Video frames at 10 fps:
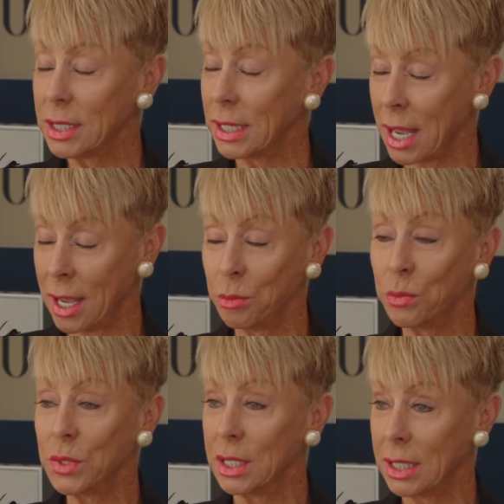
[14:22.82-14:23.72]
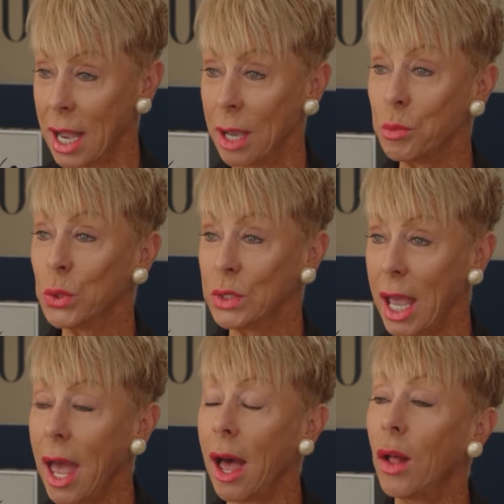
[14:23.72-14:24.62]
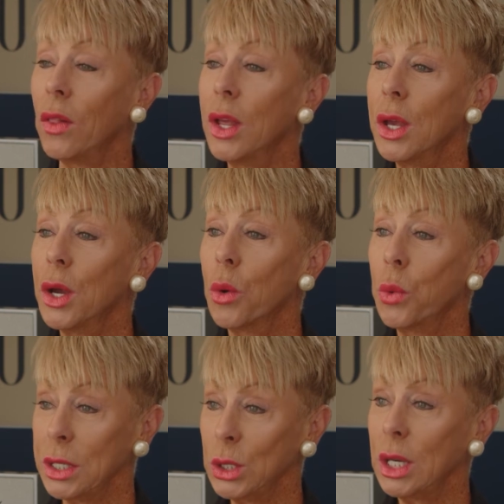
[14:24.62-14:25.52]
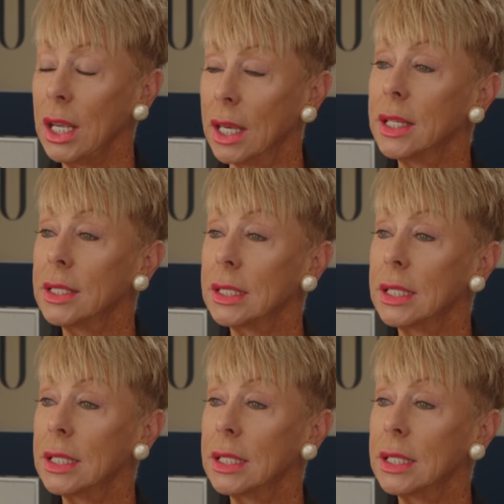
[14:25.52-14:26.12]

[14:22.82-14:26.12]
The time will tell which it is.